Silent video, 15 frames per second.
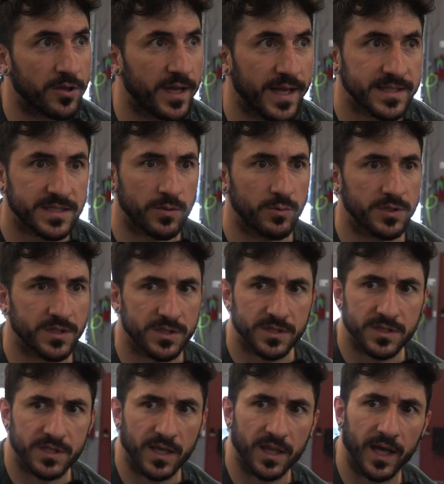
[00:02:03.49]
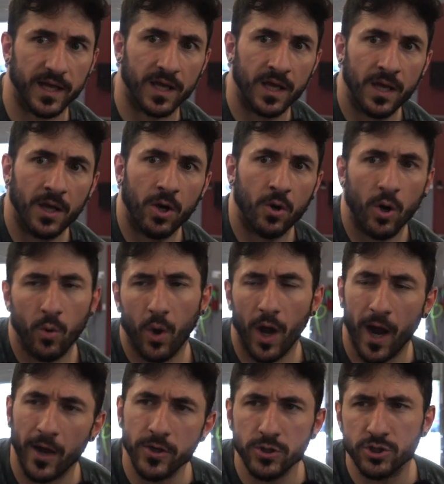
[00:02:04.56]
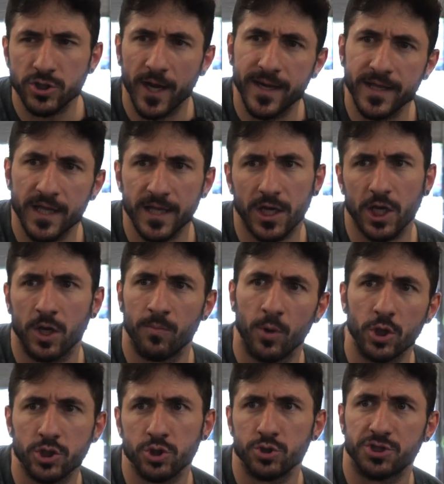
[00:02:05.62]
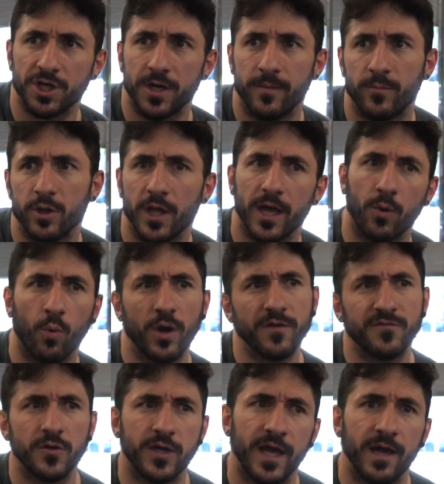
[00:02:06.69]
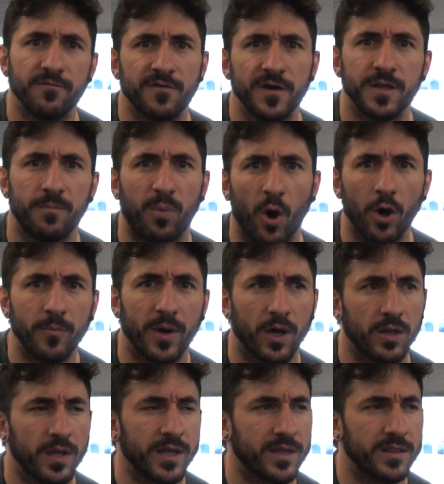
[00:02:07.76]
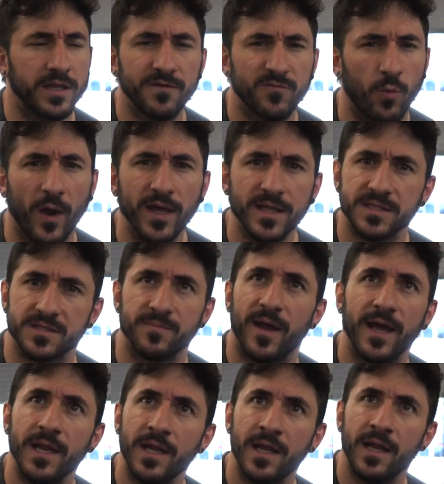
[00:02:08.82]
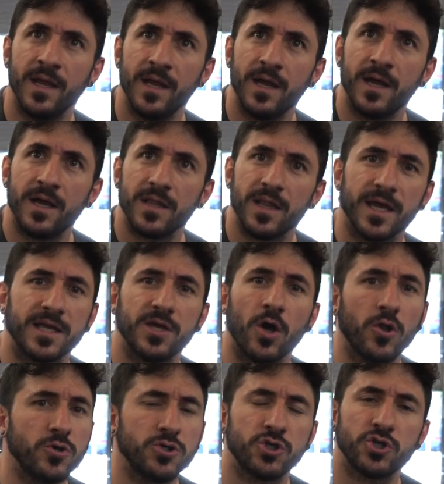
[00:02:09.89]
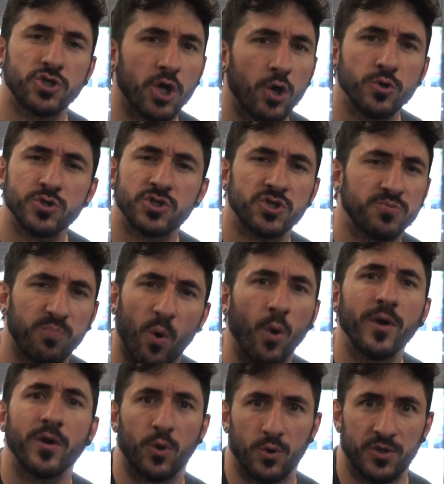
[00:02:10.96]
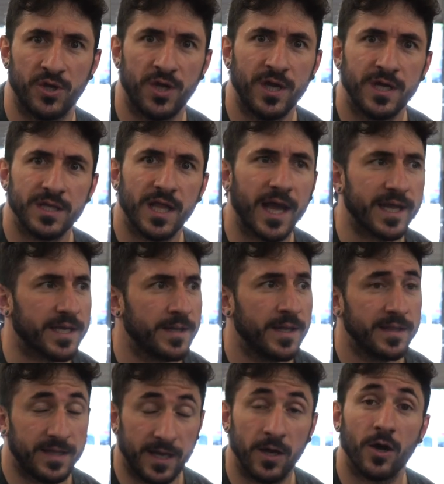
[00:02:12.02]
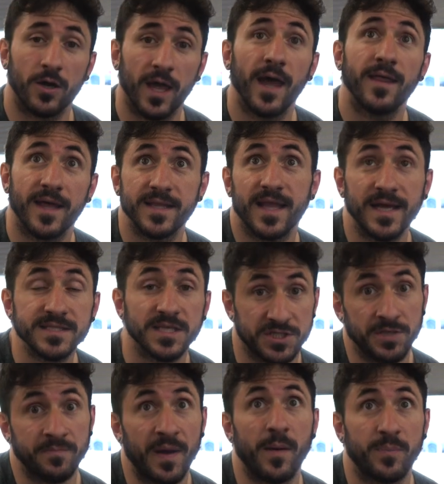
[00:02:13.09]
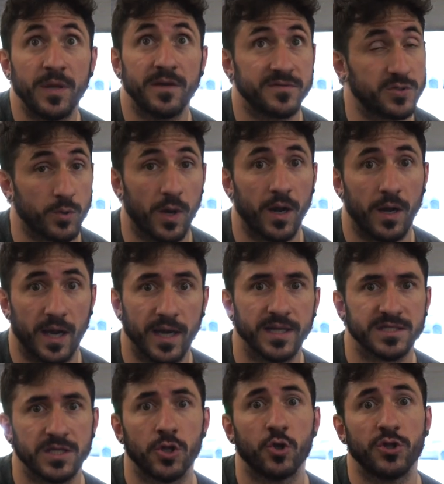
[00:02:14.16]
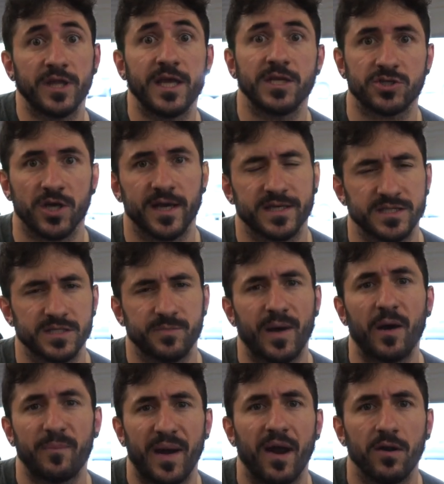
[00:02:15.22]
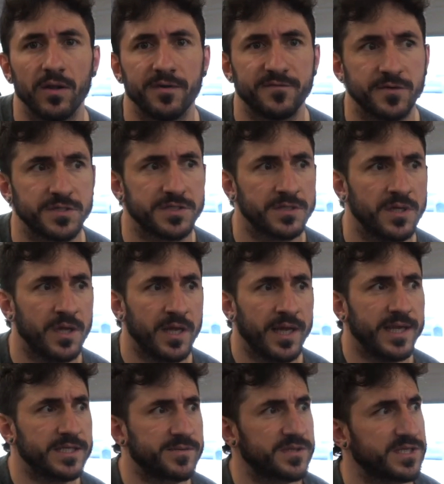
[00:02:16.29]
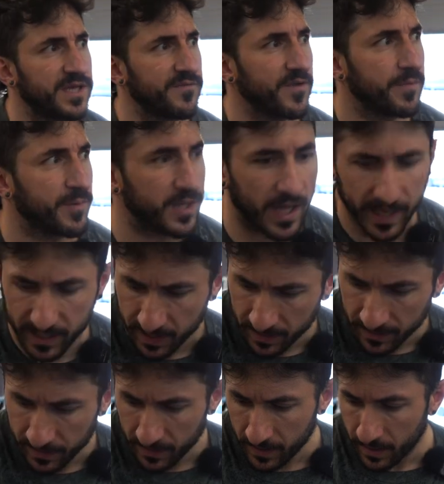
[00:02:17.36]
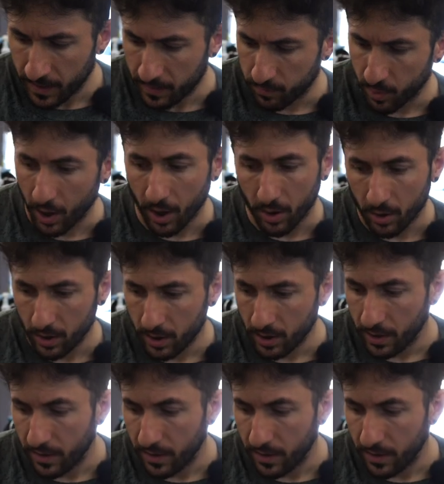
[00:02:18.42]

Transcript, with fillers: other day, someone said like, well, how do you train in like a commercial gym? Or like, what if you can't find the barbell? Like lift weights, man. Like y'all are so spoiled. Like they okay, that, that's a gym pet peeve, swear. And it's a little niche, right? Because it's about powerlifters in specific. But like, bro,